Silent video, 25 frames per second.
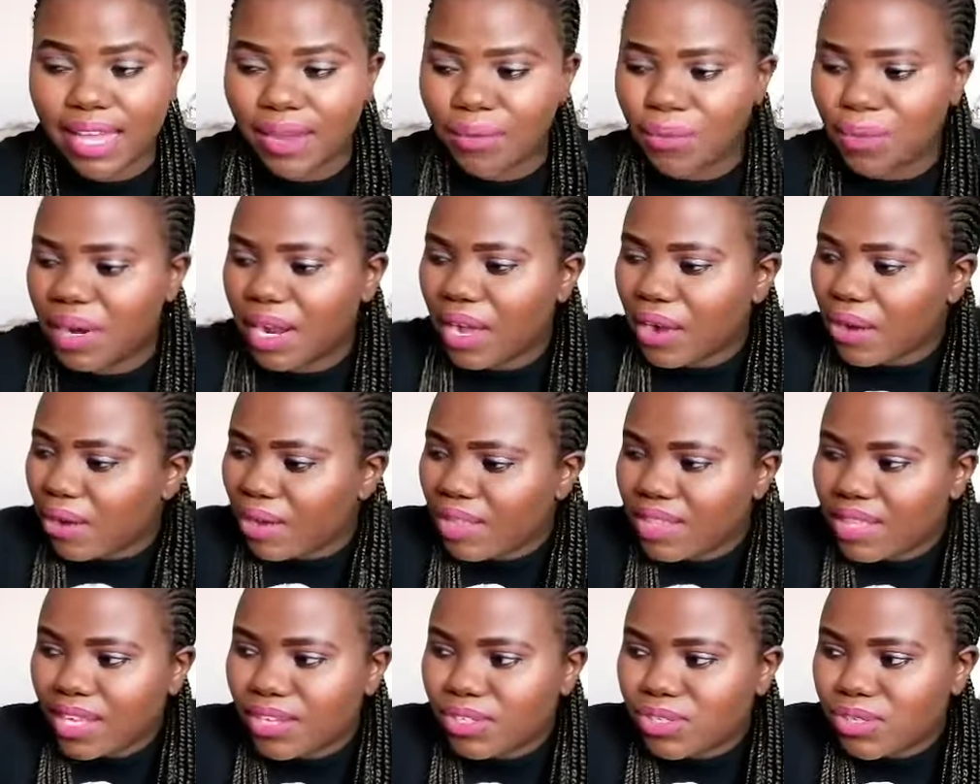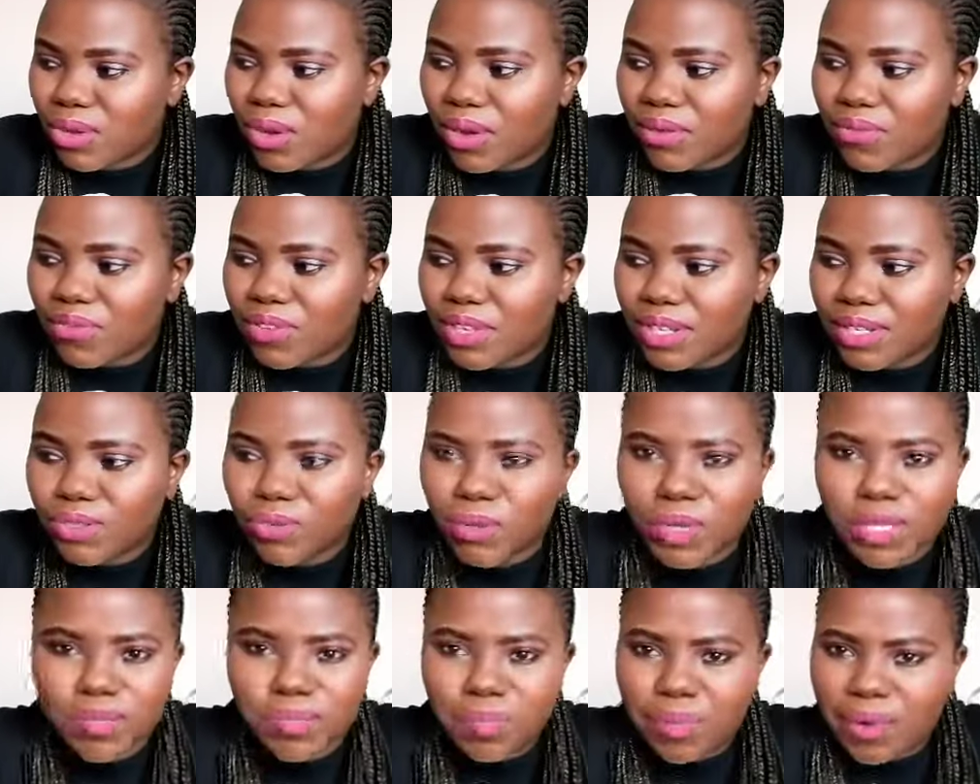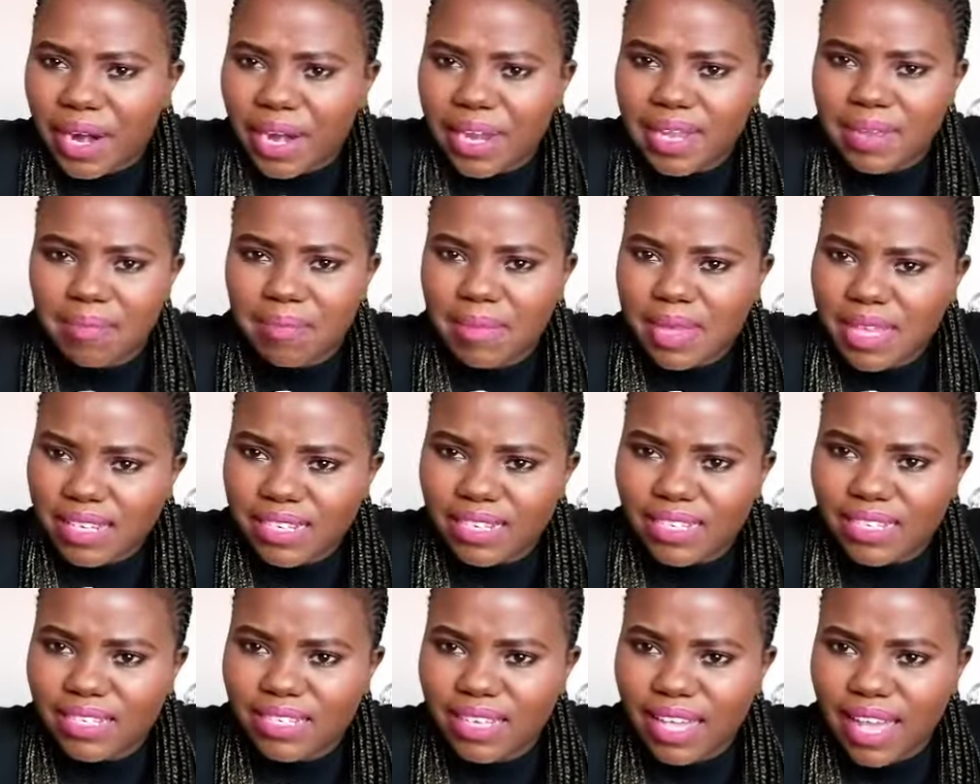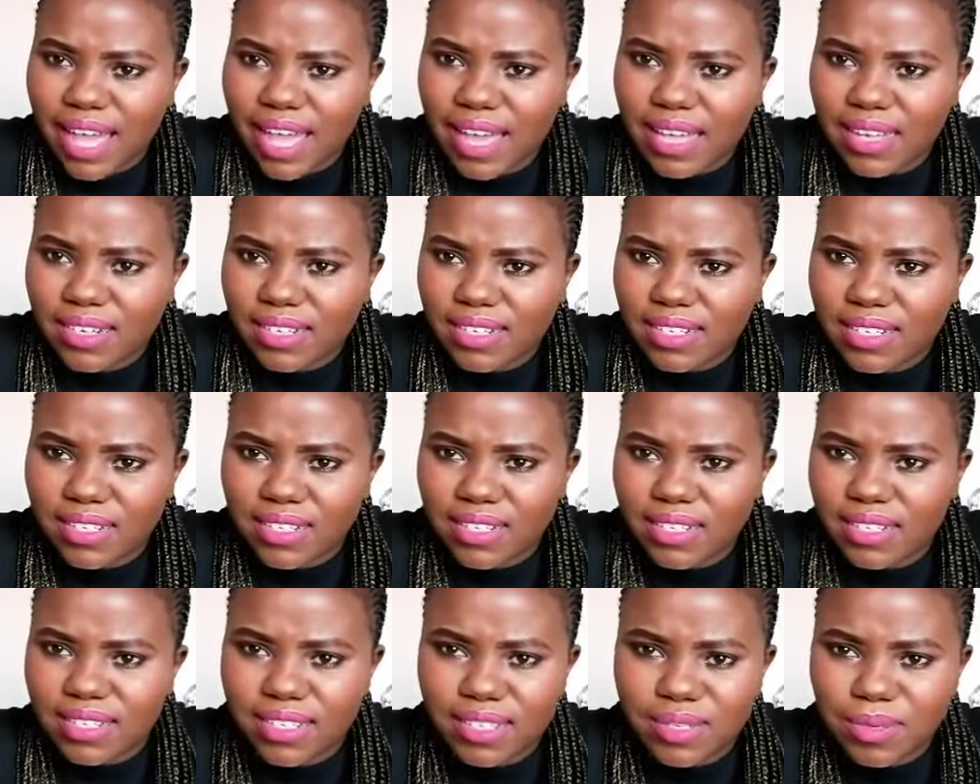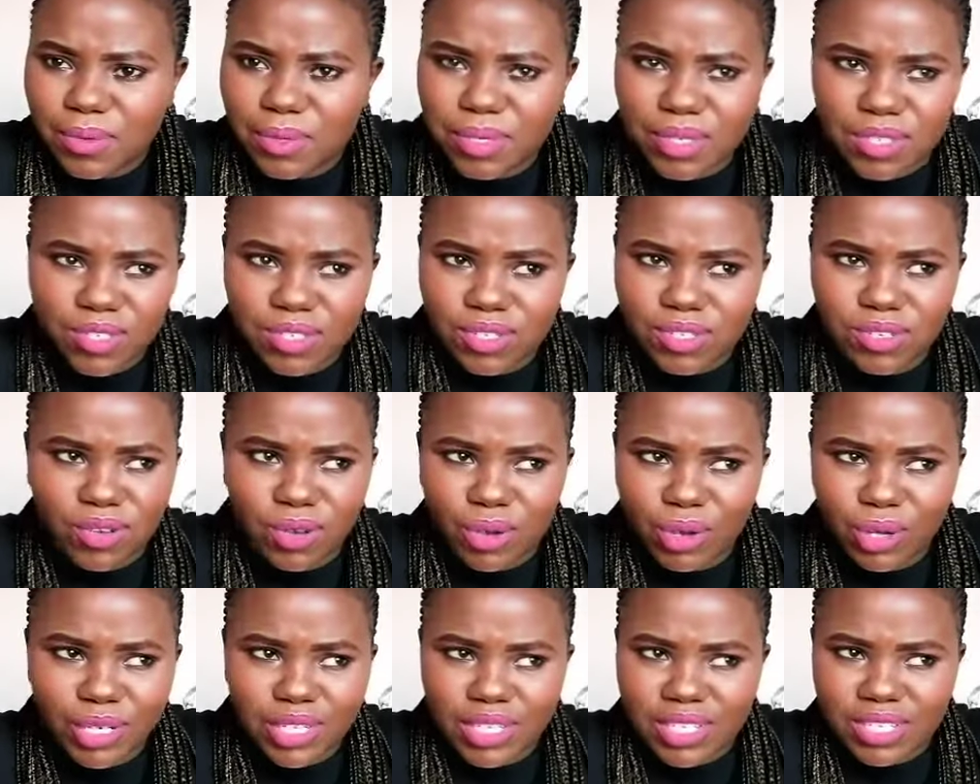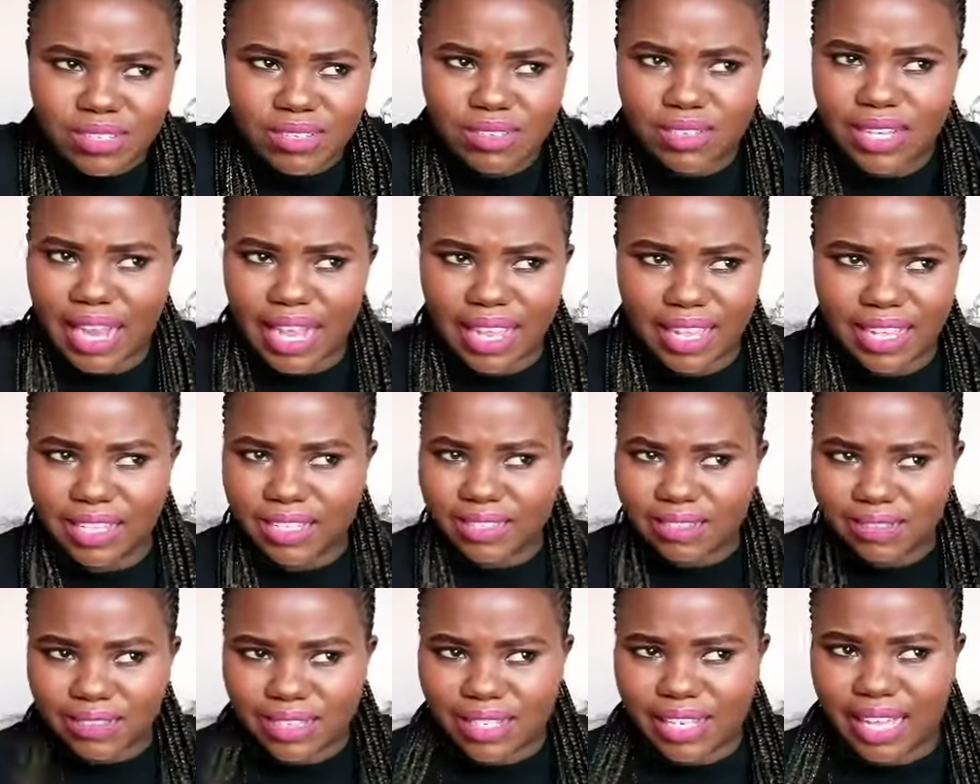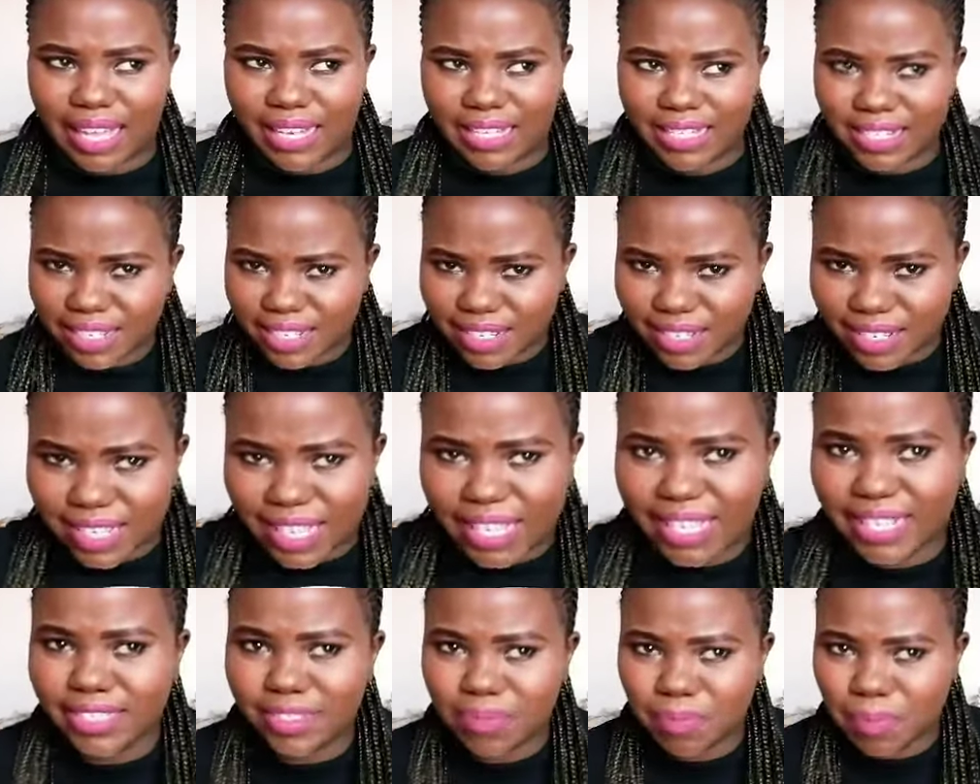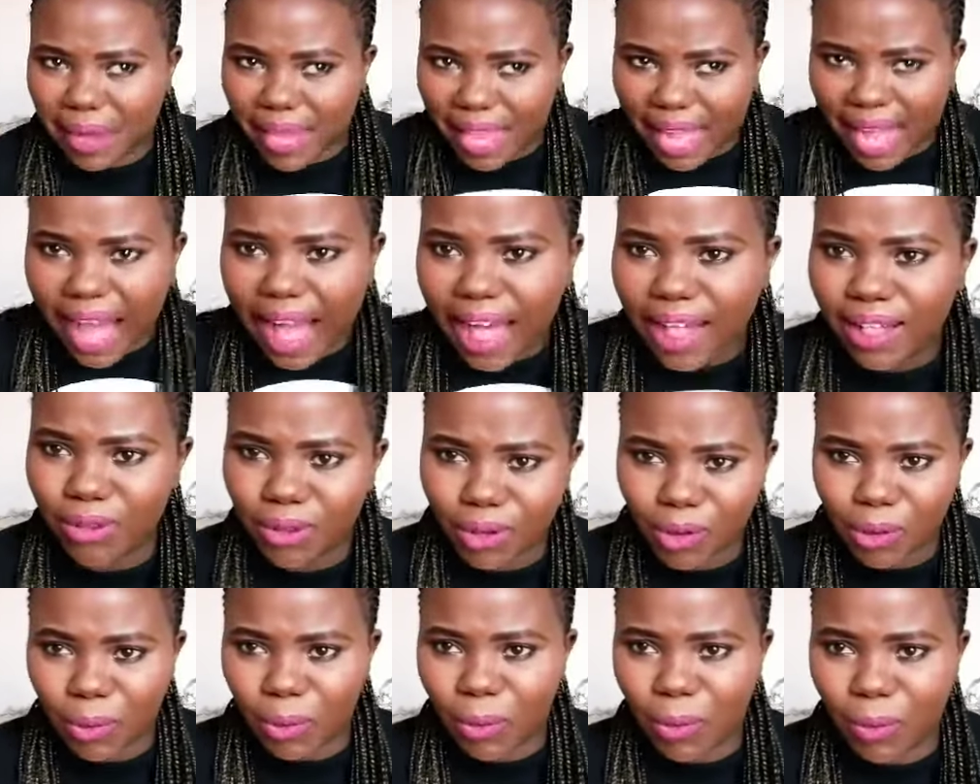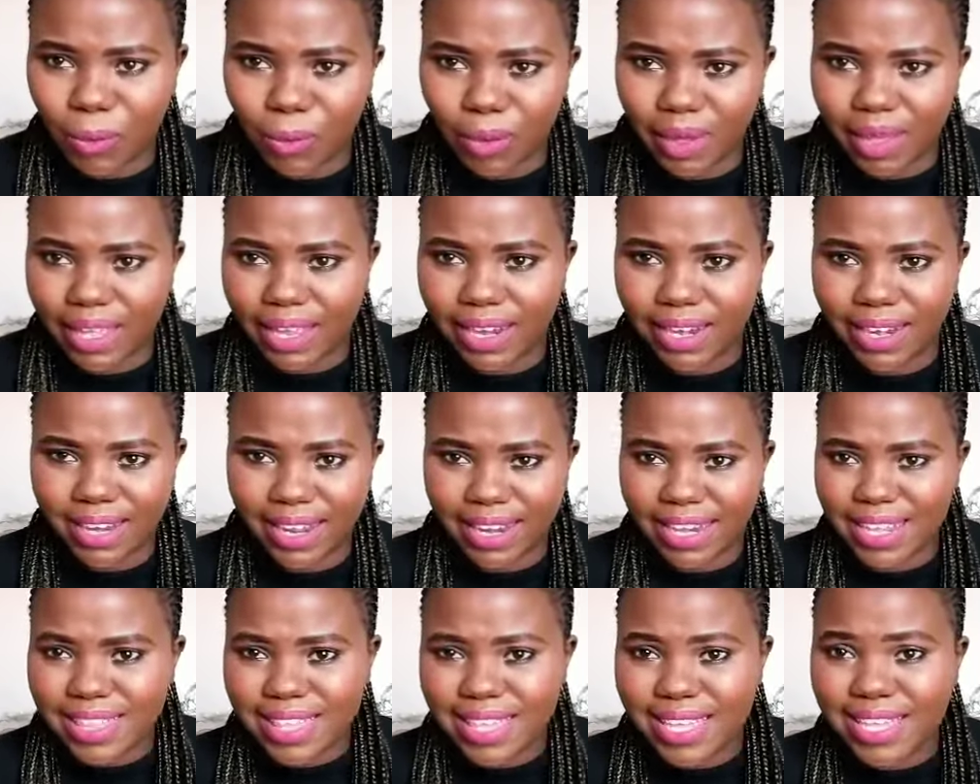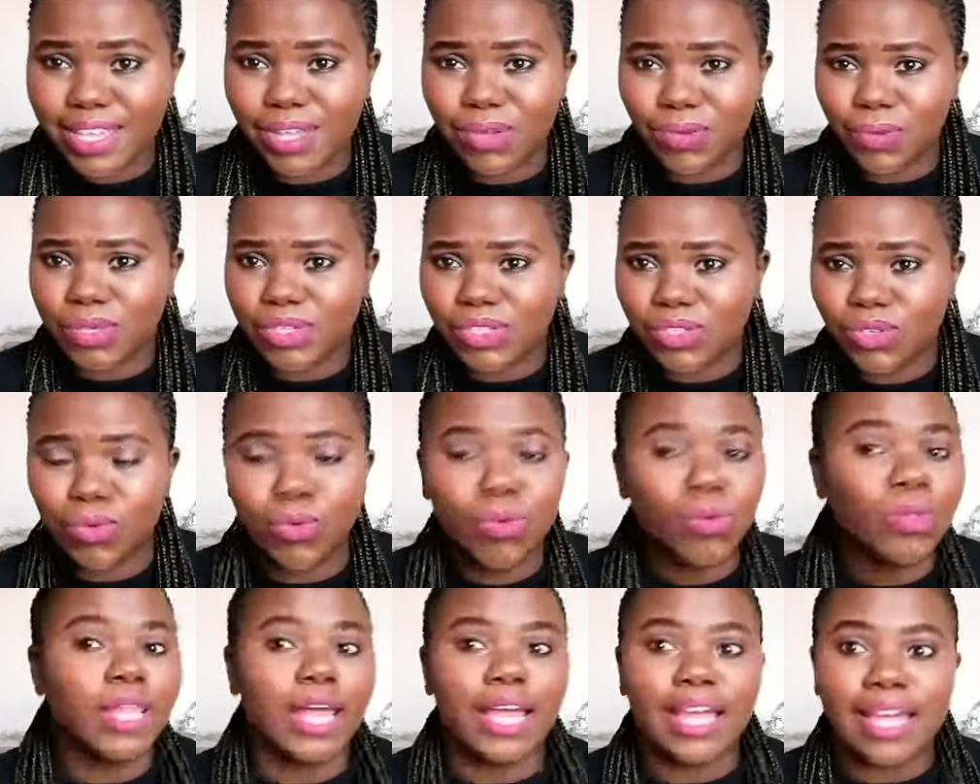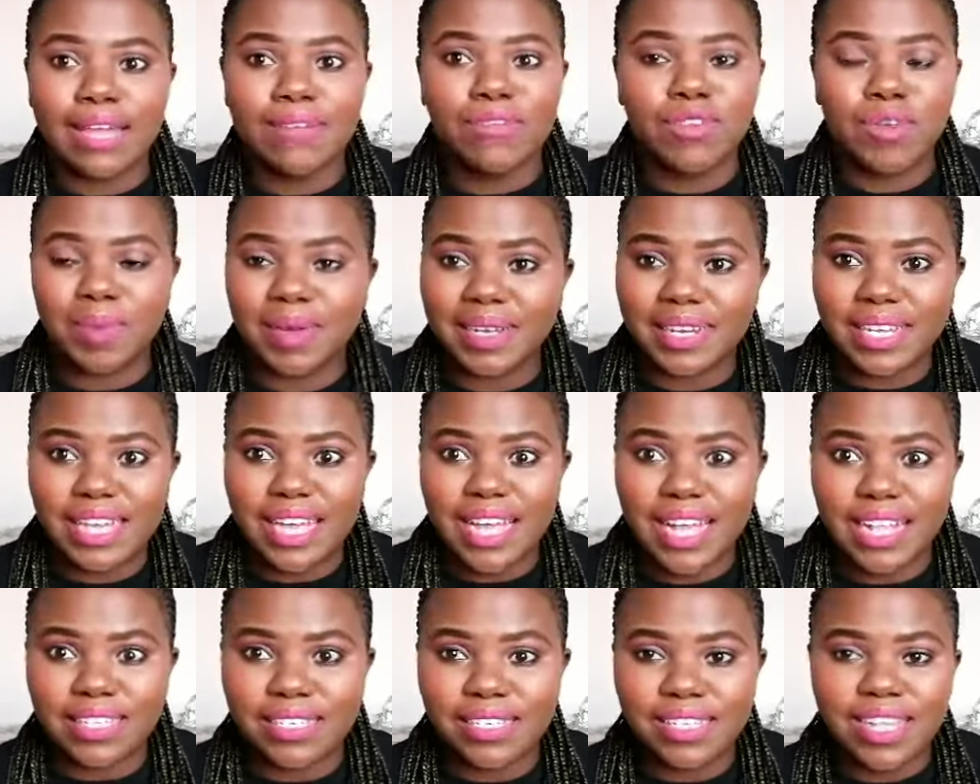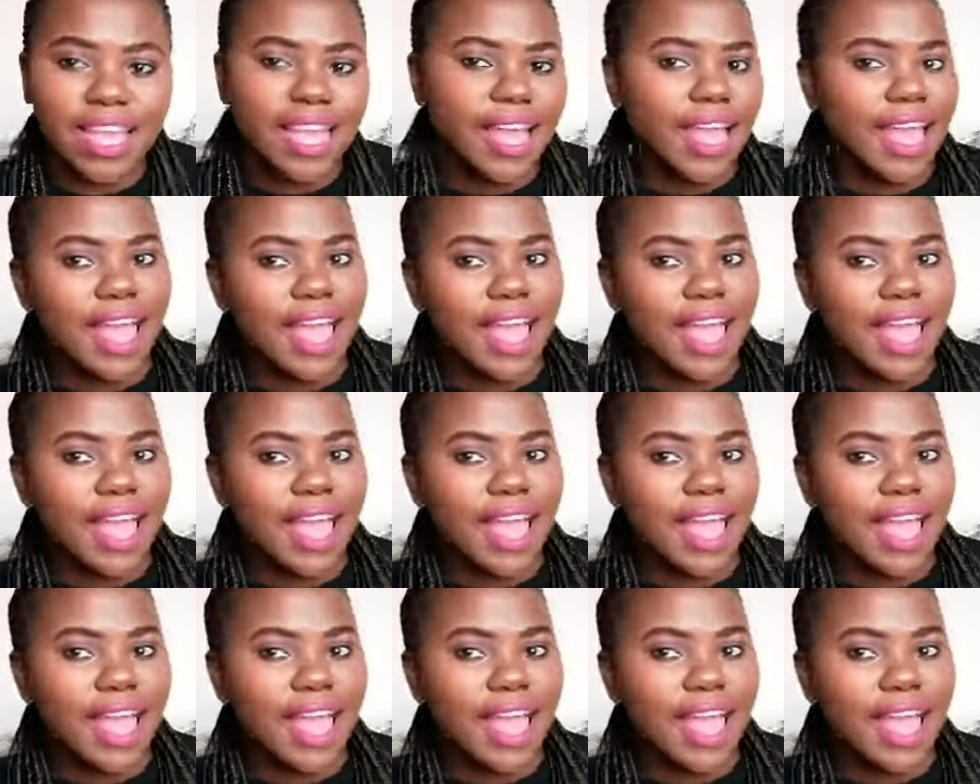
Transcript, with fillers: And when I got there, Scofield was buying meat, and he was not like getting killed by alcohol and anything. He was cool like everybody else.